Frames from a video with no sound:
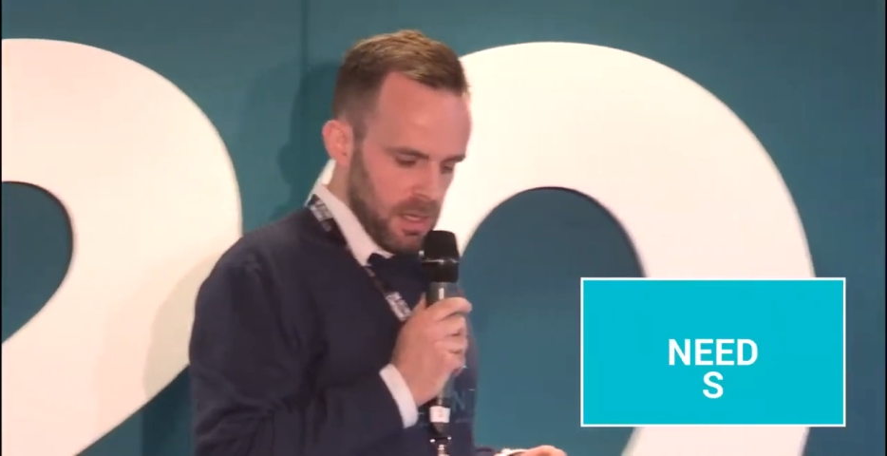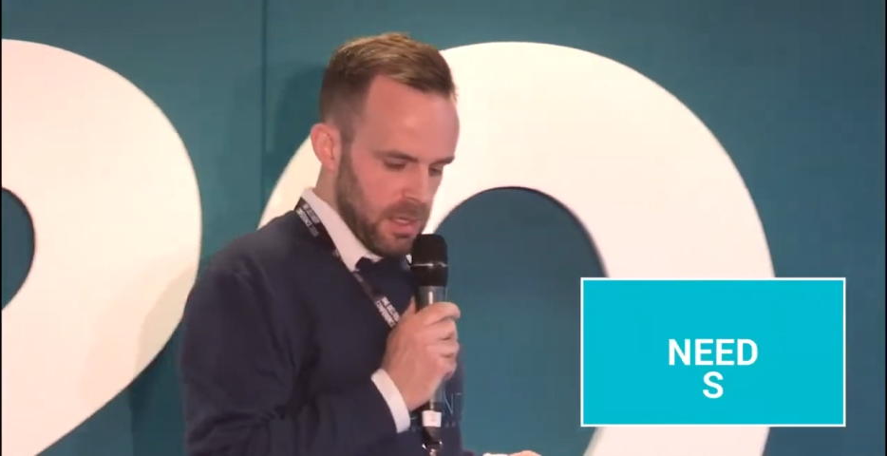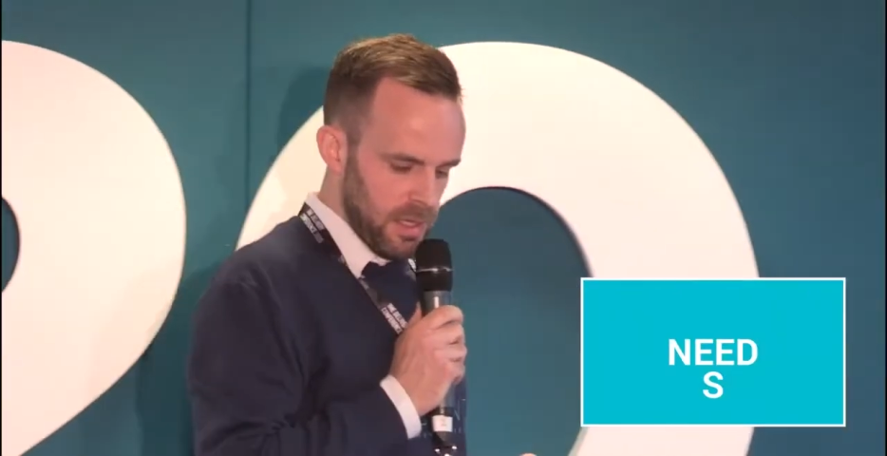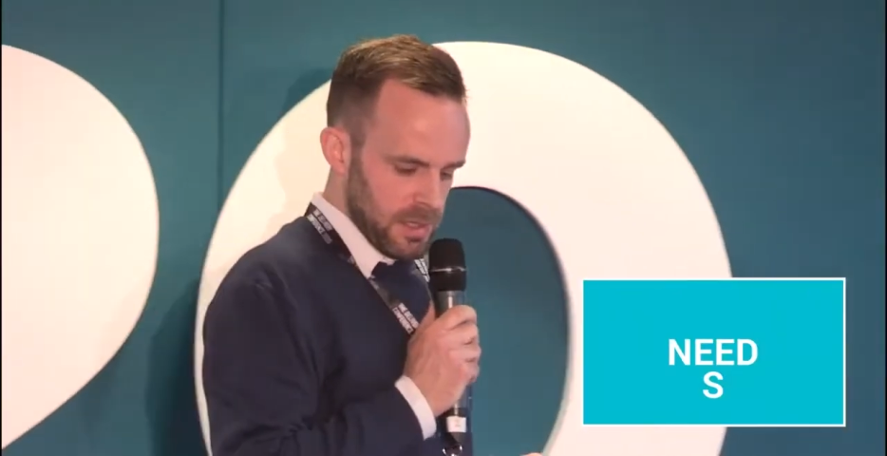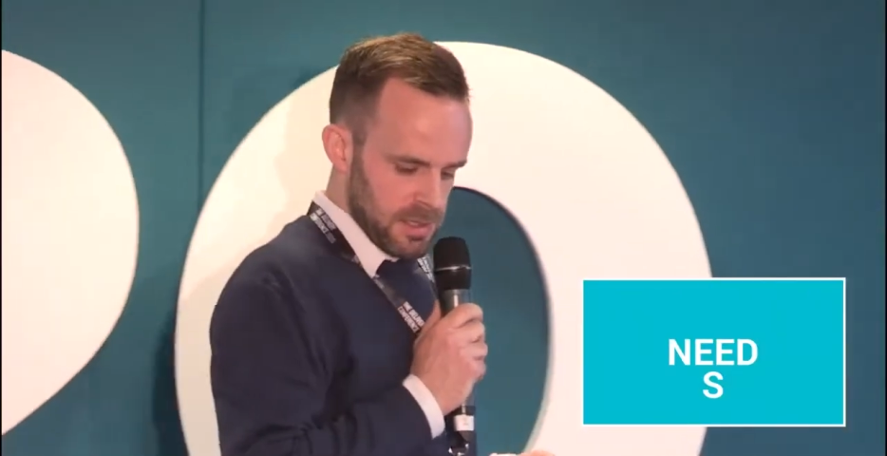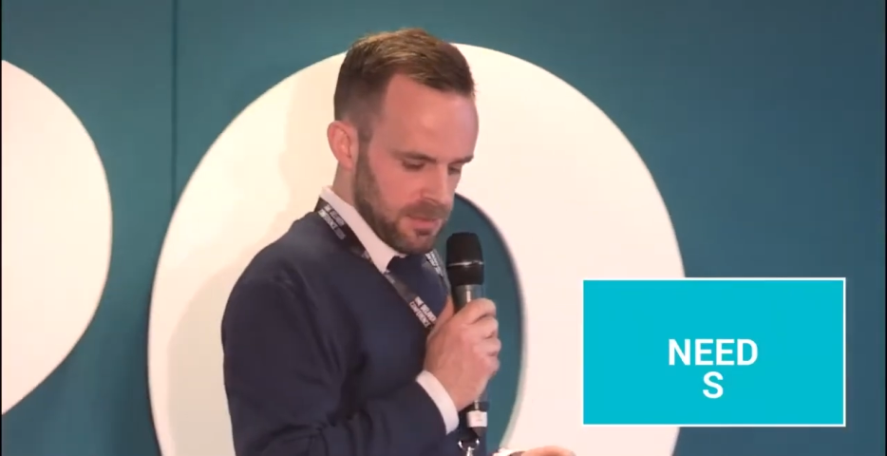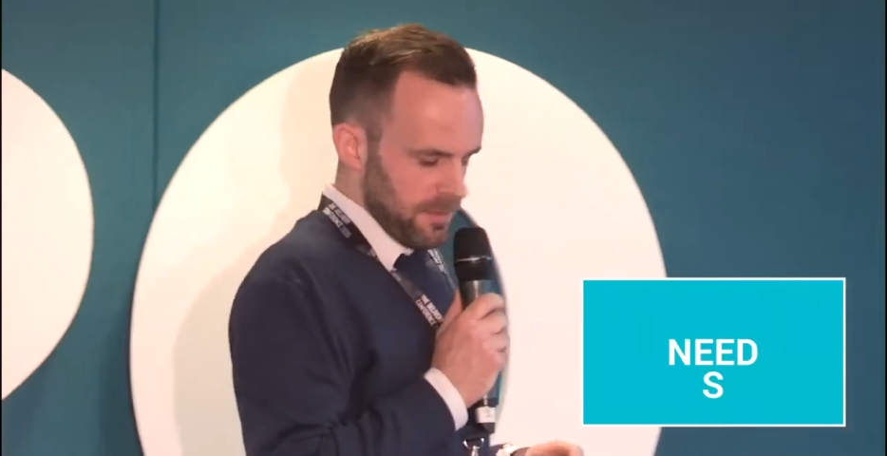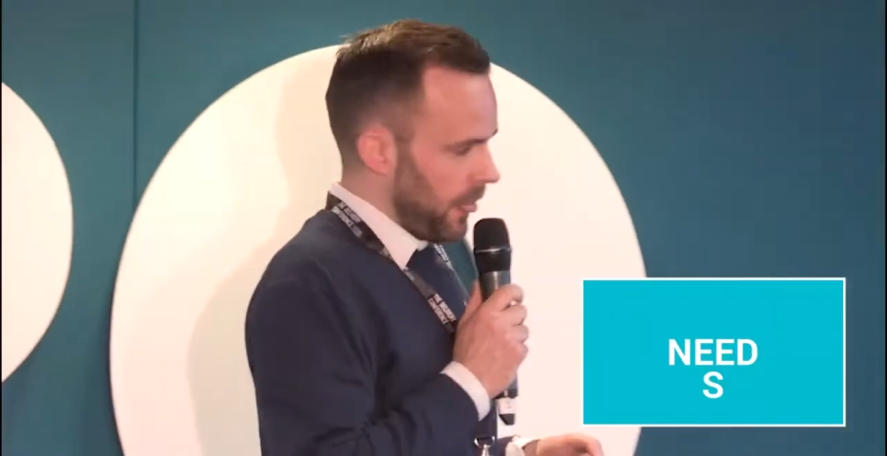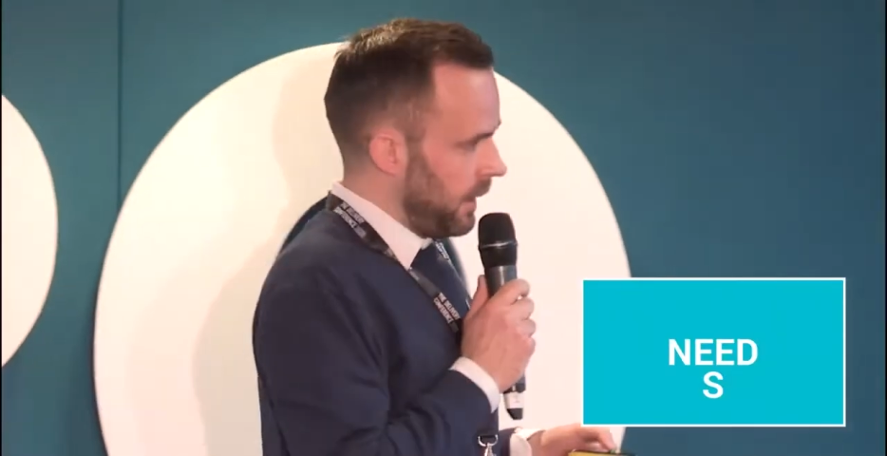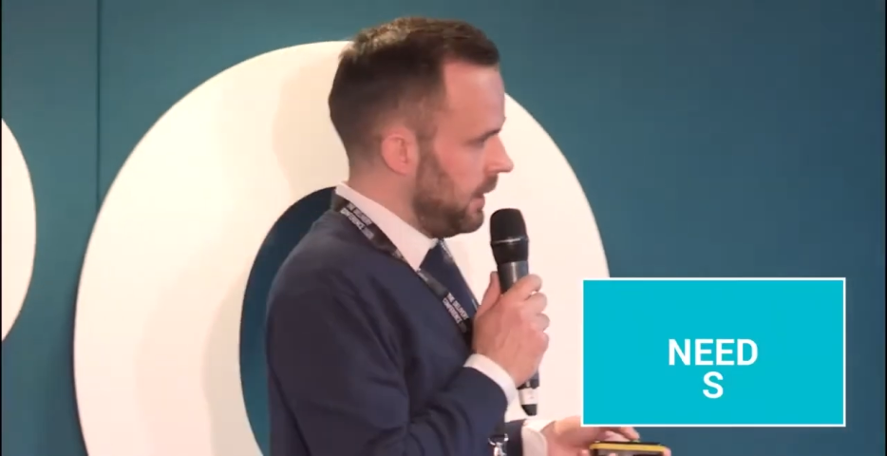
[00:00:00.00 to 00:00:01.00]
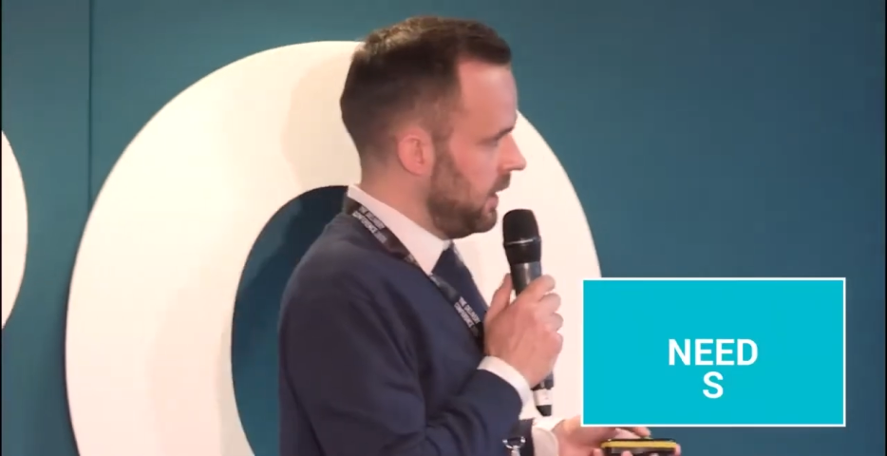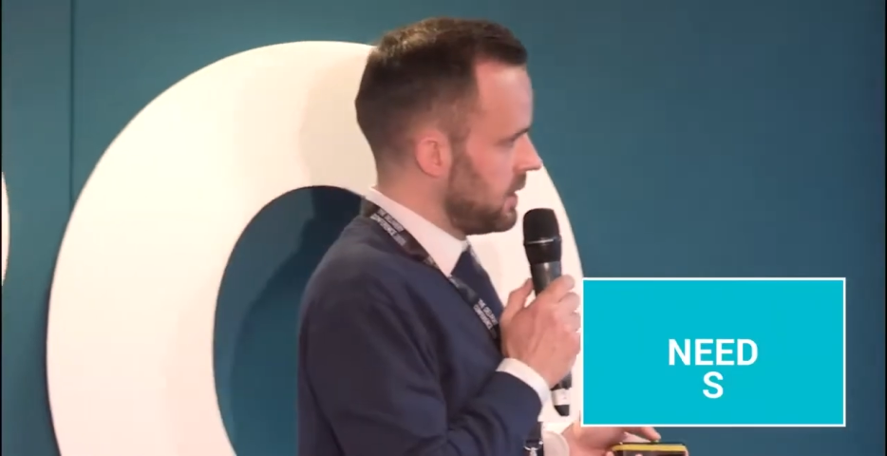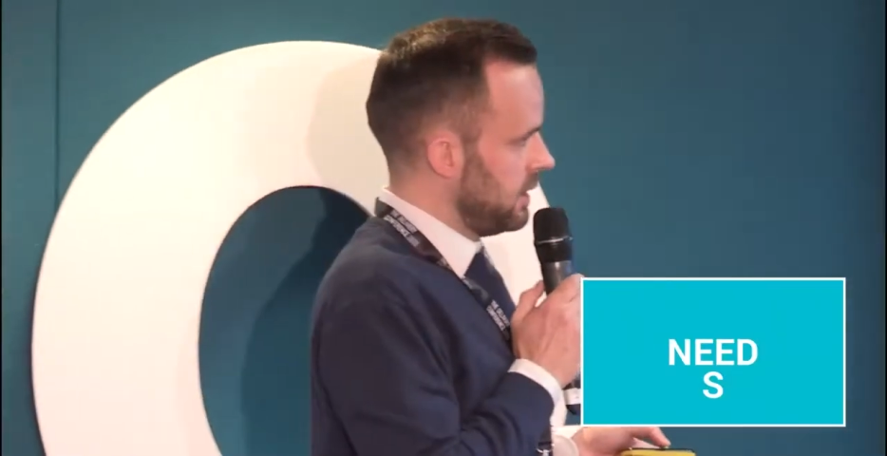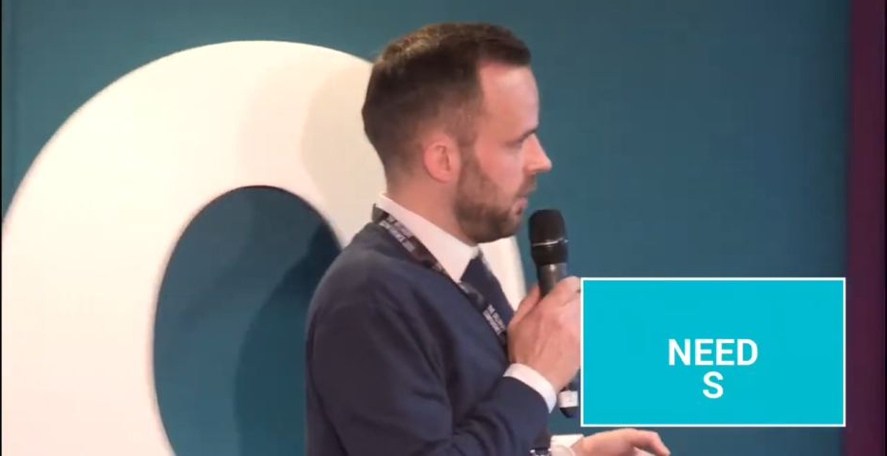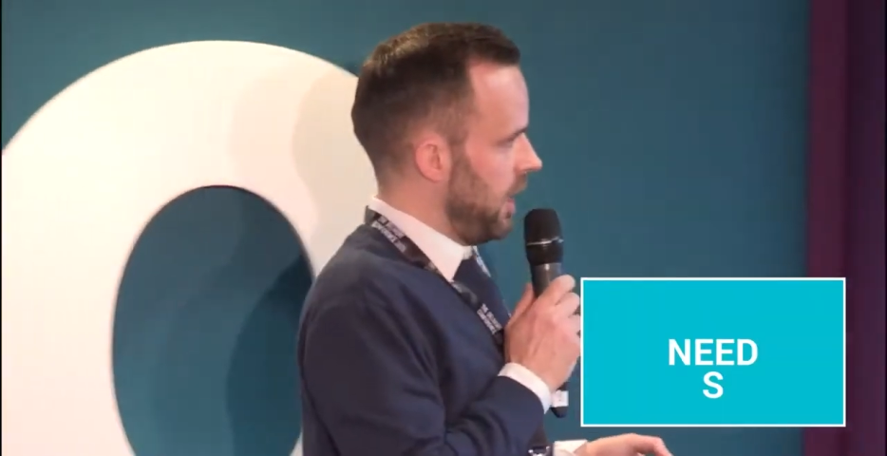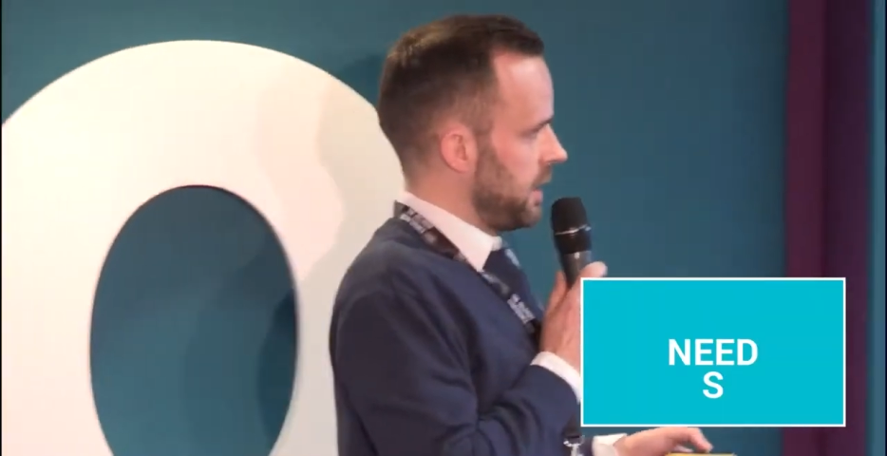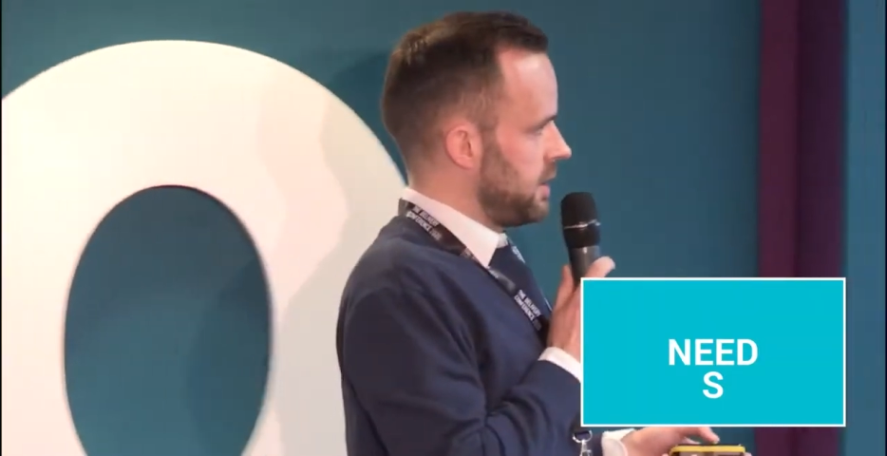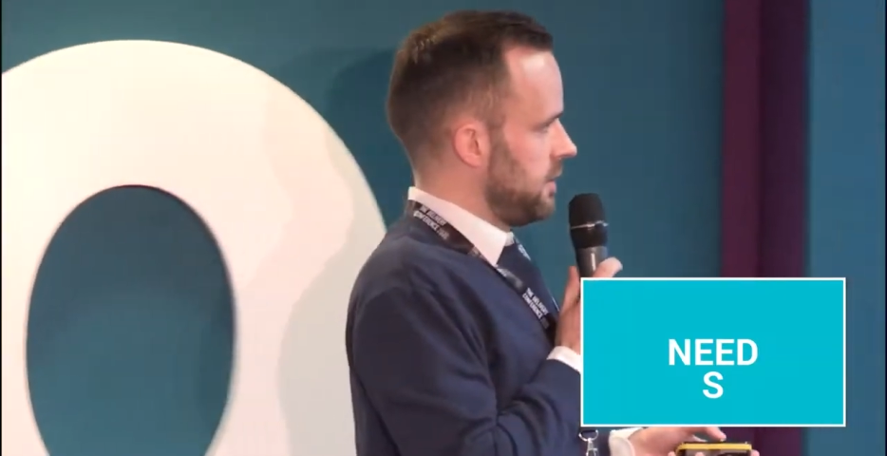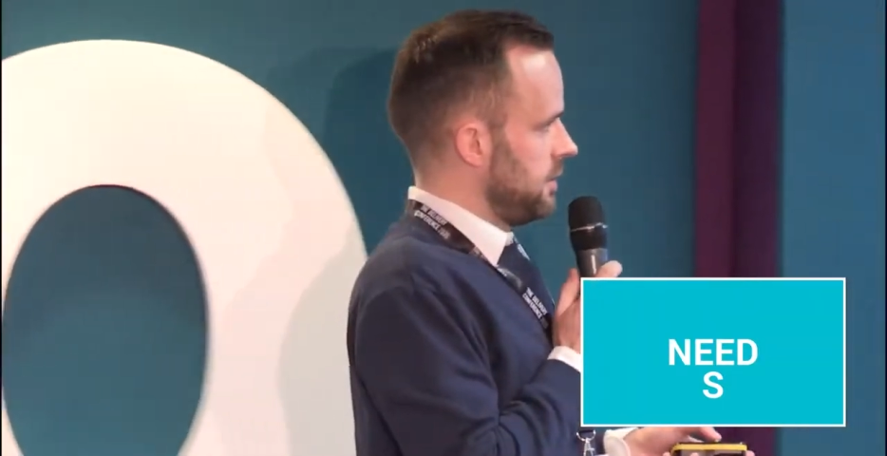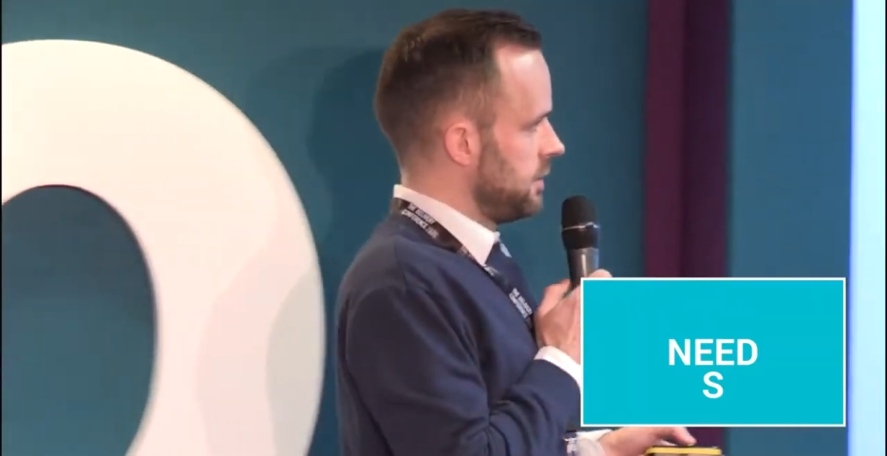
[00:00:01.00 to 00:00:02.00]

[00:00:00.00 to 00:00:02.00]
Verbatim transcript: Needs. Needs in the market.